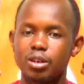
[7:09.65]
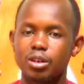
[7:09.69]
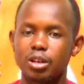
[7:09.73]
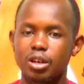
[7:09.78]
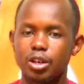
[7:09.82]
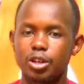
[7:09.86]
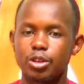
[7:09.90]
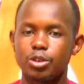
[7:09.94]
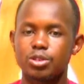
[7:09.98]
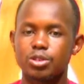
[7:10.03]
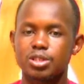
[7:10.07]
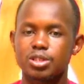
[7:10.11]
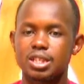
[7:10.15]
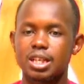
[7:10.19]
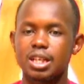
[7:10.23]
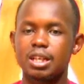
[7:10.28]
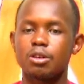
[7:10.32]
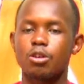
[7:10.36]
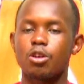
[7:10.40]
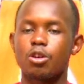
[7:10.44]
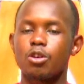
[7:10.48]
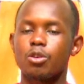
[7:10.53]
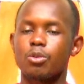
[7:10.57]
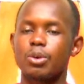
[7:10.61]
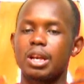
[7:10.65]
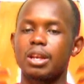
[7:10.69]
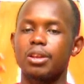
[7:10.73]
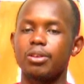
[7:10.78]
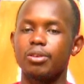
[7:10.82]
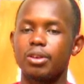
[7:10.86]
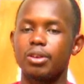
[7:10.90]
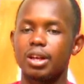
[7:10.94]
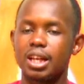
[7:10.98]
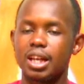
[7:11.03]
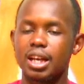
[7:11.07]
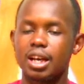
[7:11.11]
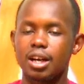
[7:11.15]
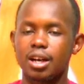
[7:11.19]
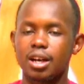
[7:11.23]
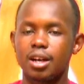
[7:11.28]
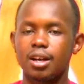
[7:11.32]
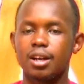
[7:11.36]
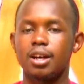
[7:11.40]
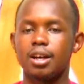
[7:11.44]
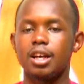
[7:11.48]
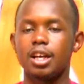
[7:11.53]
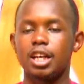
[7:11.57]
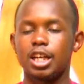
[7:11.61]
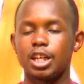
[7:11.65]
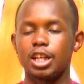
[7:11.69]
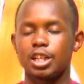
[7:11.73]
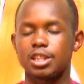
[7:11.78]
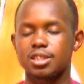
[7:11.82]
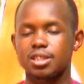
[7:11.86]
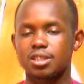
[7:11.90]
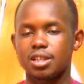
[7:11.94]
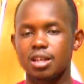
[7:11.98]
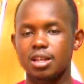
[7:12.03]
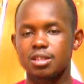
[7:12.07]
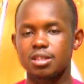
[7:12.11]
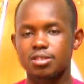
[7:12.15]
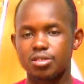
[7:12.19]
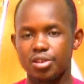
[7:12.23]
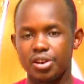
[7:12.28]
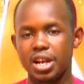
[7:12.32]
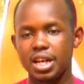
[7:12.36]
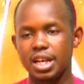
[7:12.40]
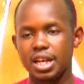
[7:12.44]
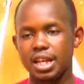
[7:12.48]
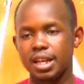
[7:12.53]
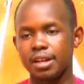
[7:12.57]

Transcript: see or when you hear it starts raining,